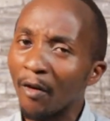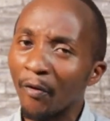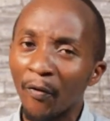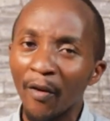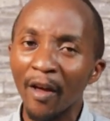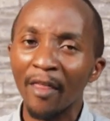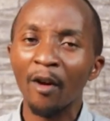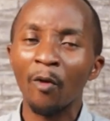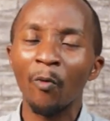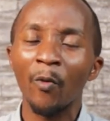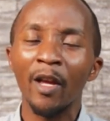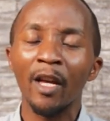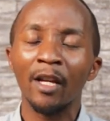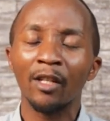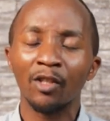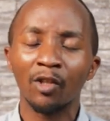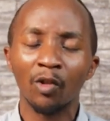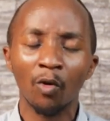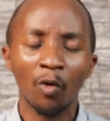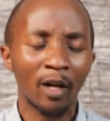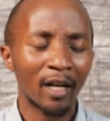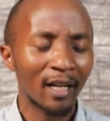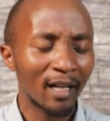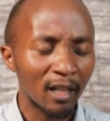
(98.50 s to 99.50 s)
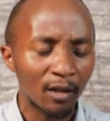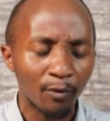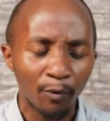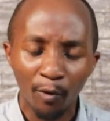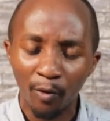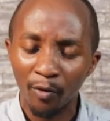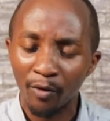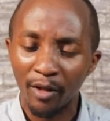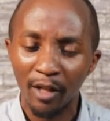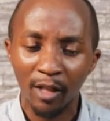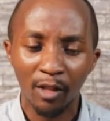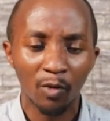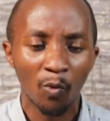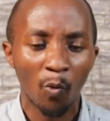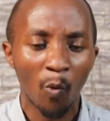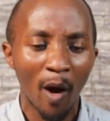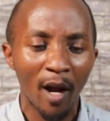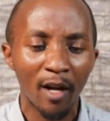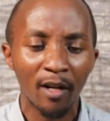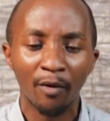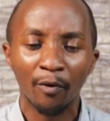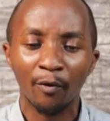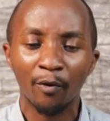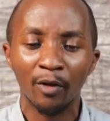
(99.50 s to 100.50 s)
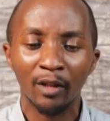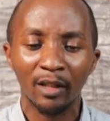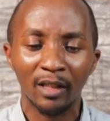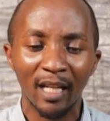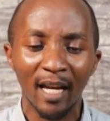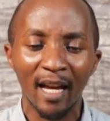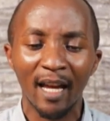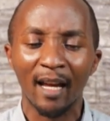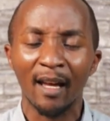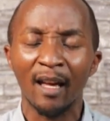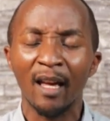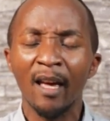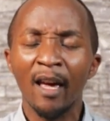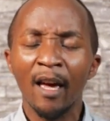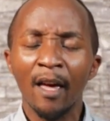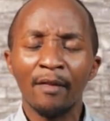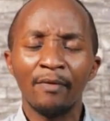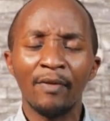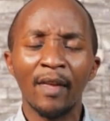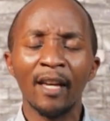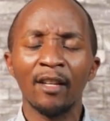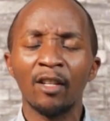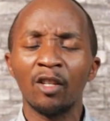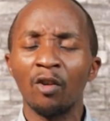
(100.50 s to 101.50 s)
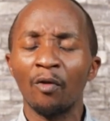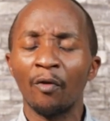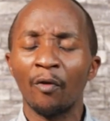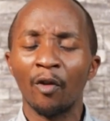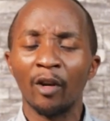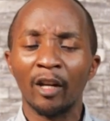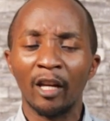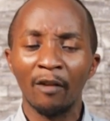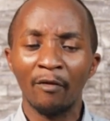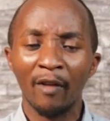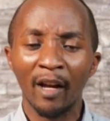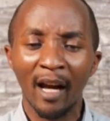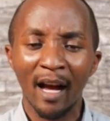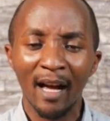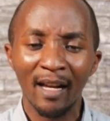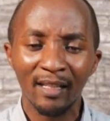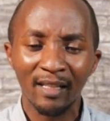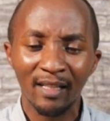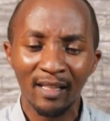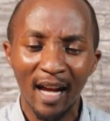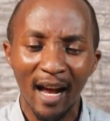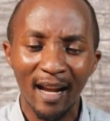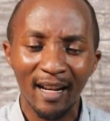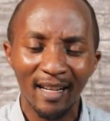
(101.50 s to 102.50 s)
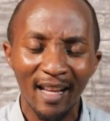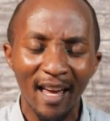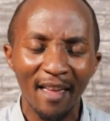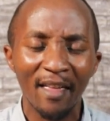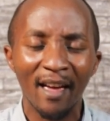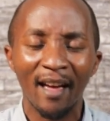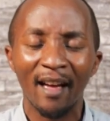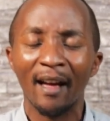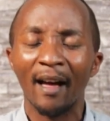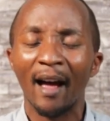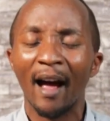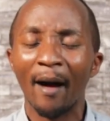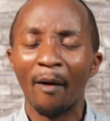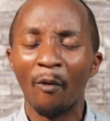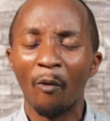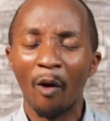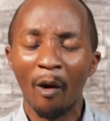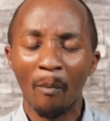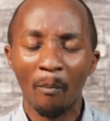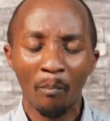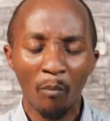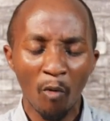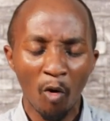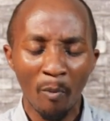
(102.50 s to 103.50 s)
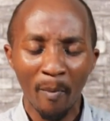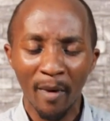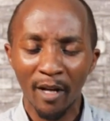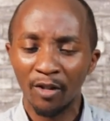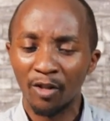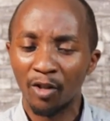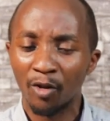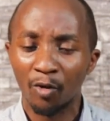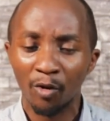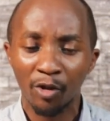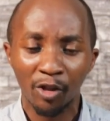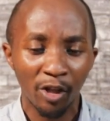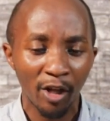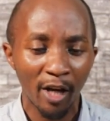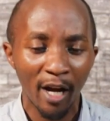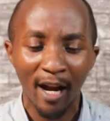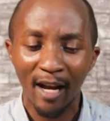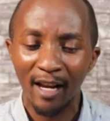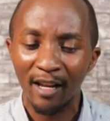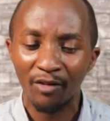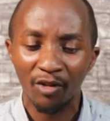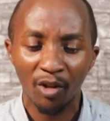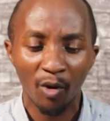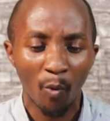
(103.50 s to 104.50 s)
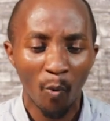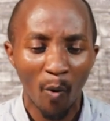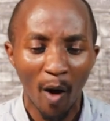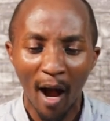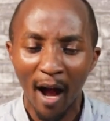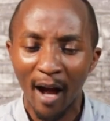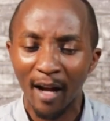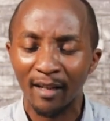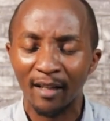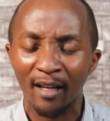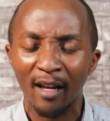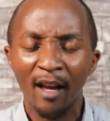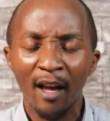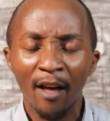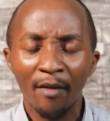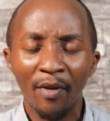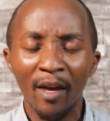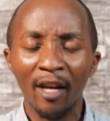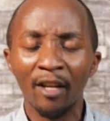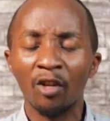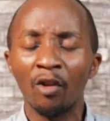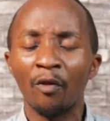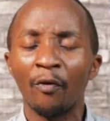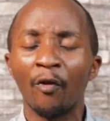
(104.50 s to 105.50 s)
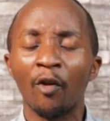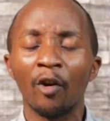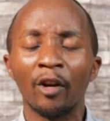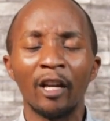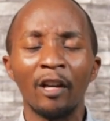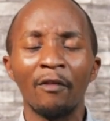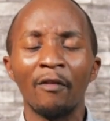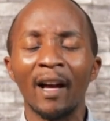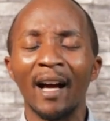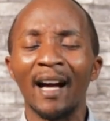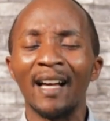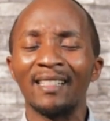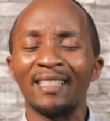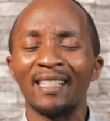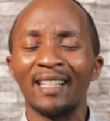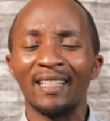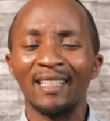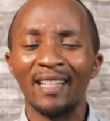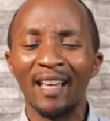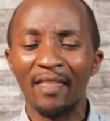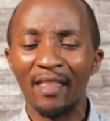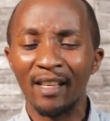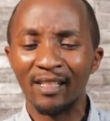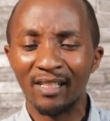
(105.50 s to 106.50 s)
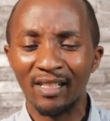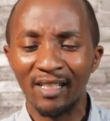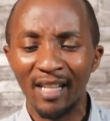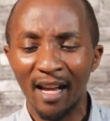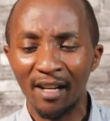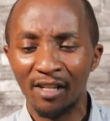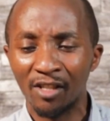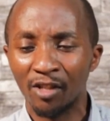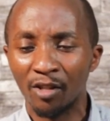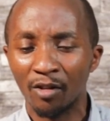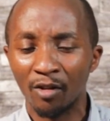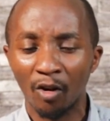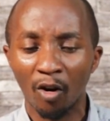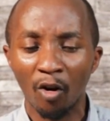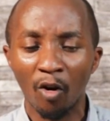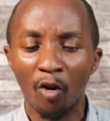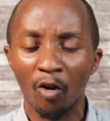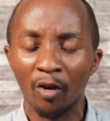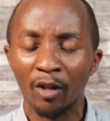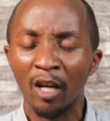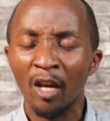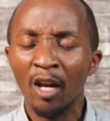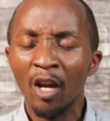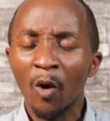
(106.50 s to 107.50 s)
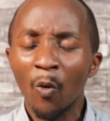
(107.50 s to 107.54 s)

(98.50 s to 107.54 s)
Father, we are so grateful this wonderful day. Thank you for giving us another moment to share in the word. Thank you for giving us another session, Lord.